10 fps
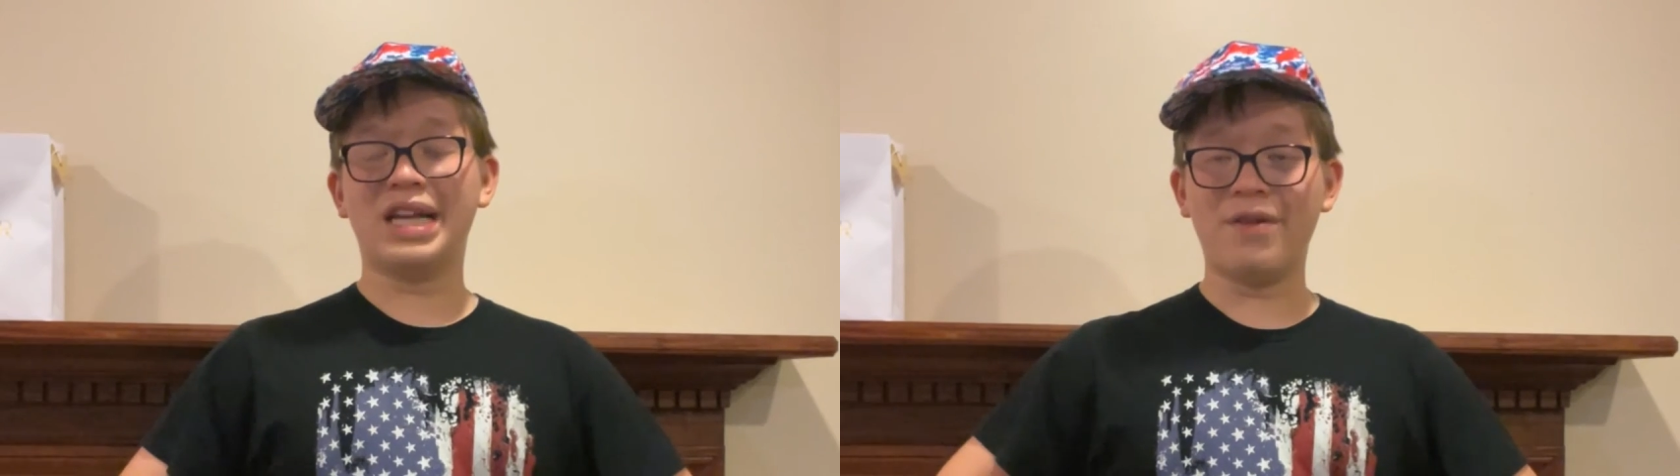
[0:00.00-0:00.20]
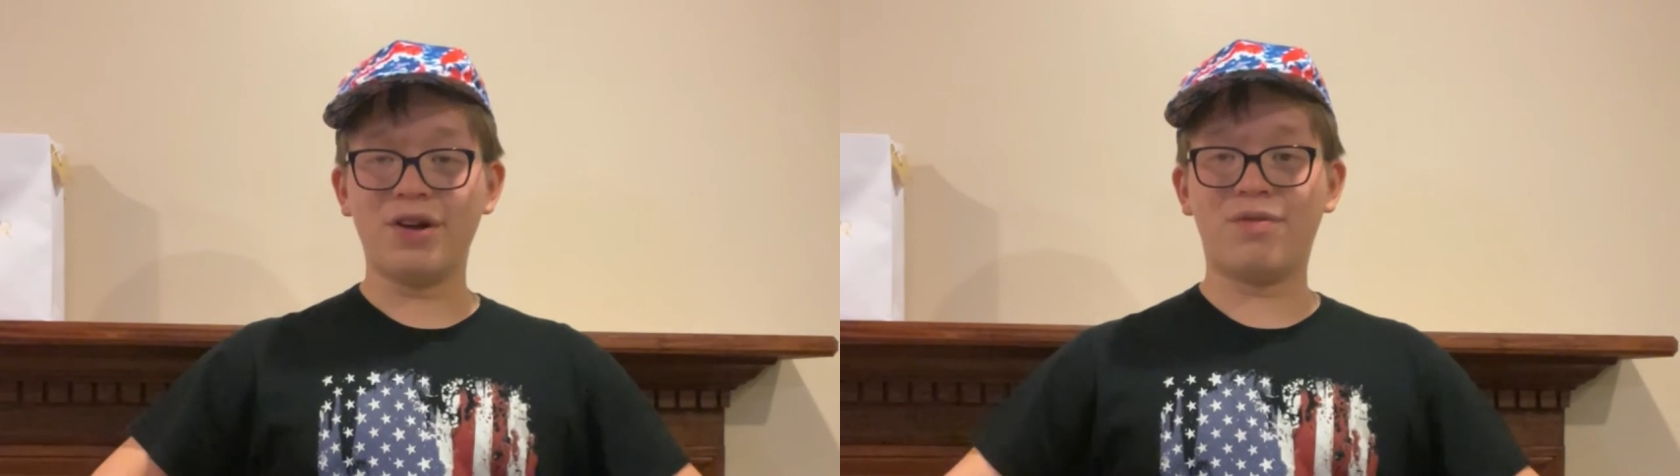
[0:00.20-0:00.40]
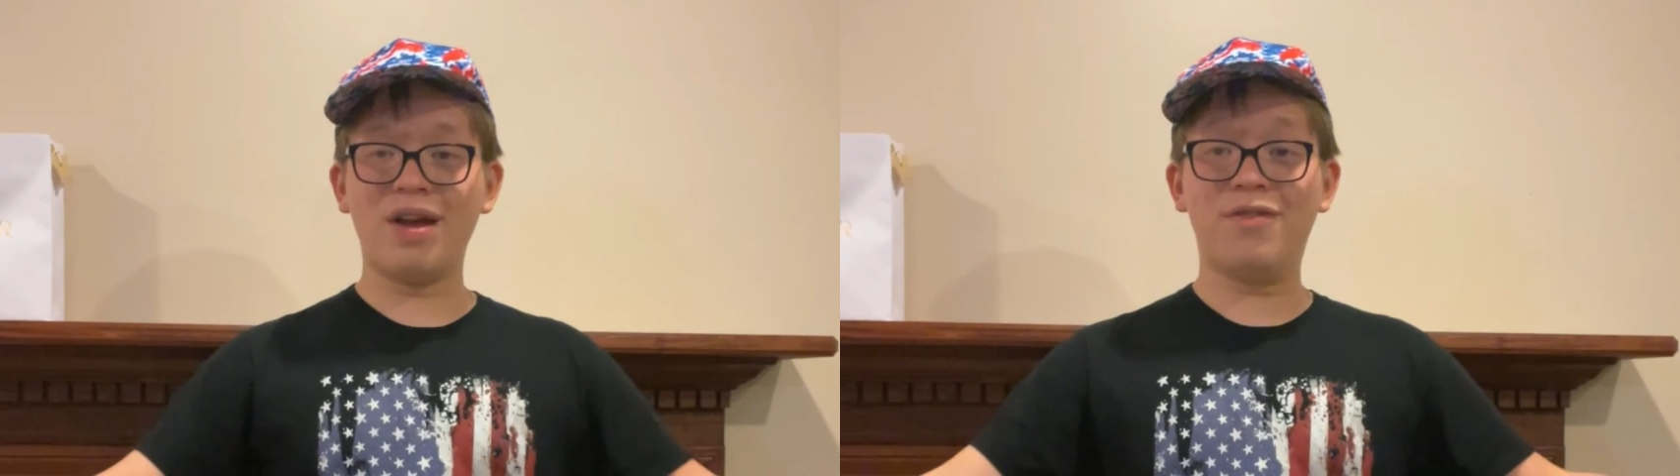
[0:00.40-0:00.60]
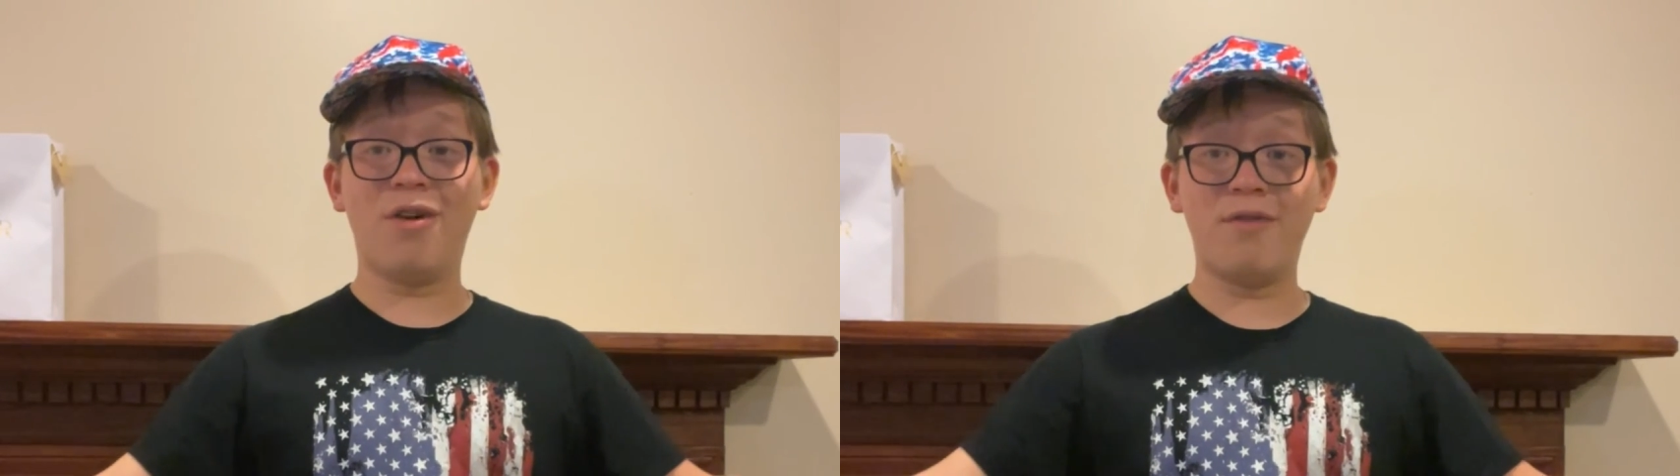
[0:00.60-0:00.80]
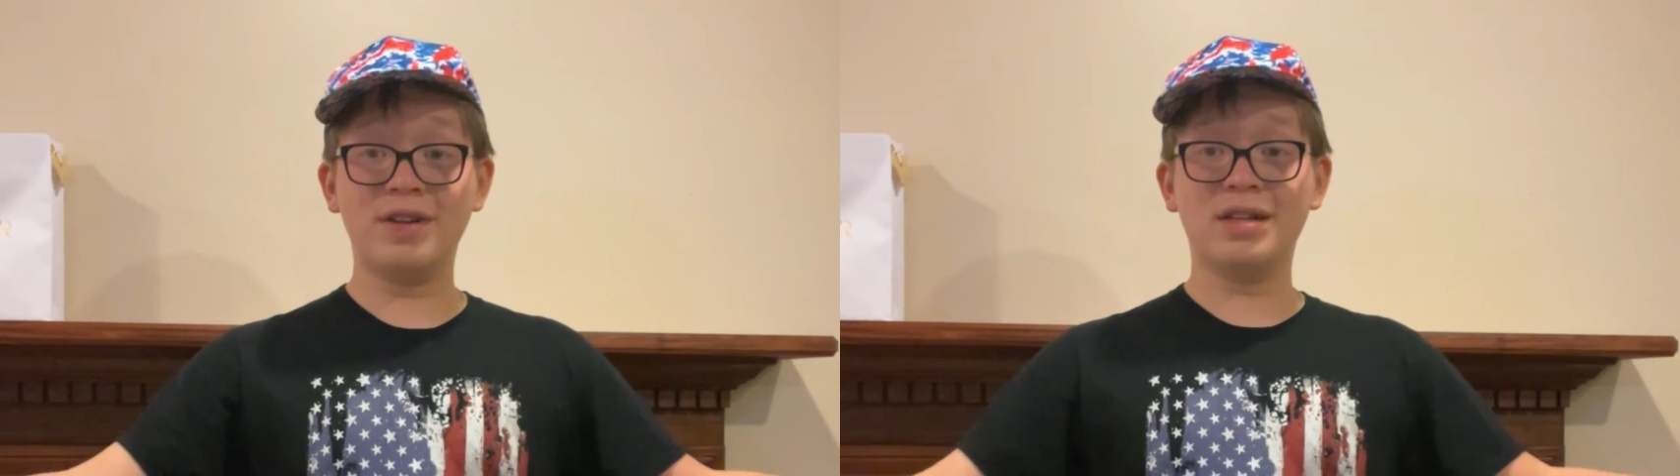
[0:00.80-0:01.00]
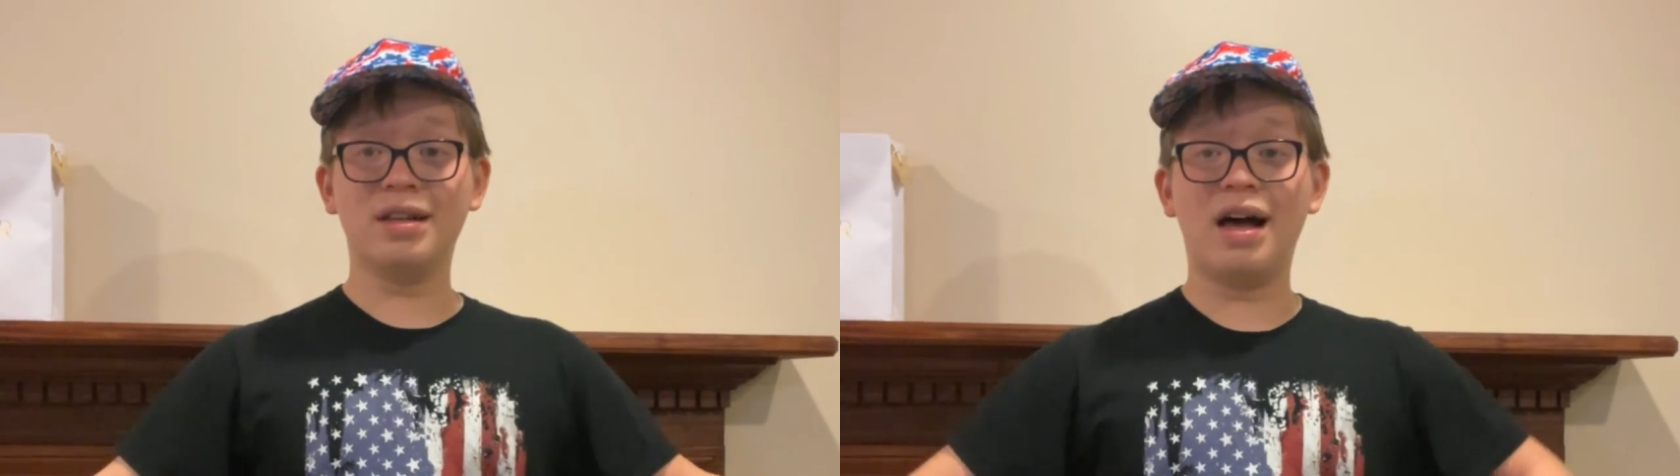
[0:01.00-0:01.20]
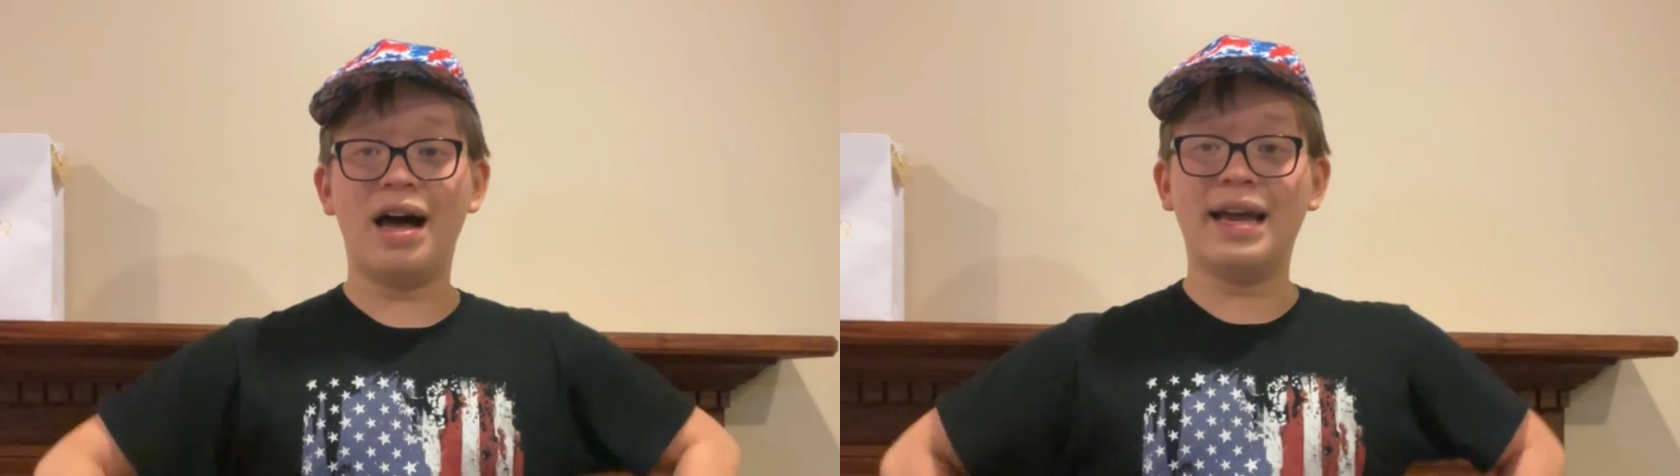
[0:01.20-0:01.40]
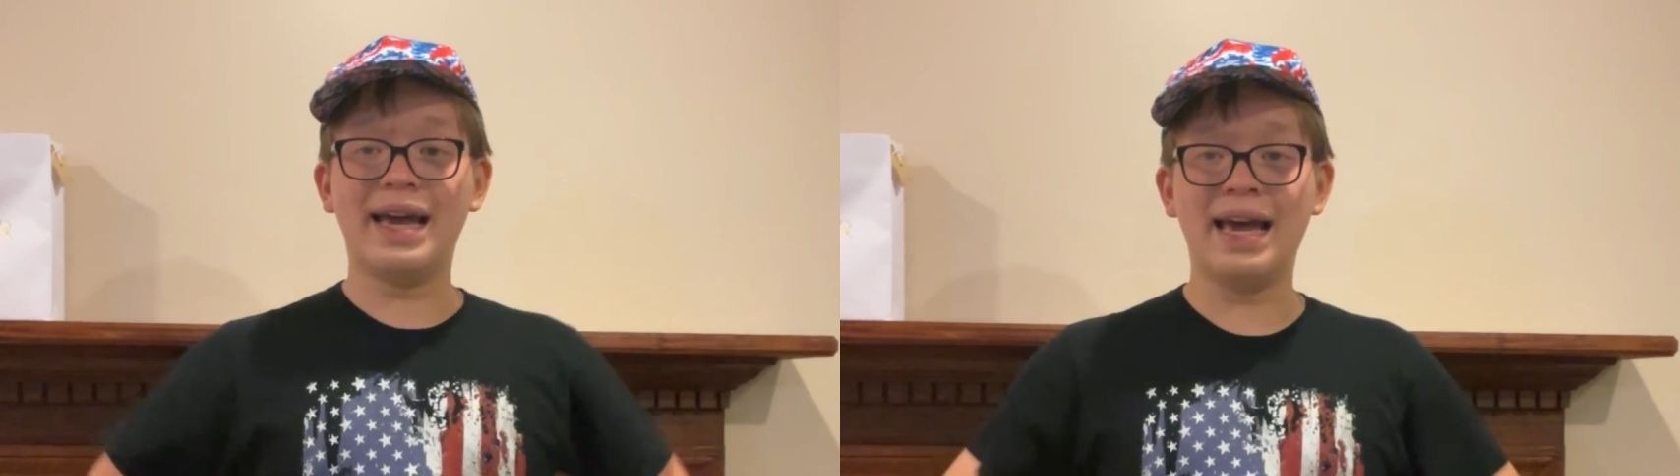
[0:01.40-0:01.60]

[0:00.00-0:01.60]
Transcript: have a great 4th of July,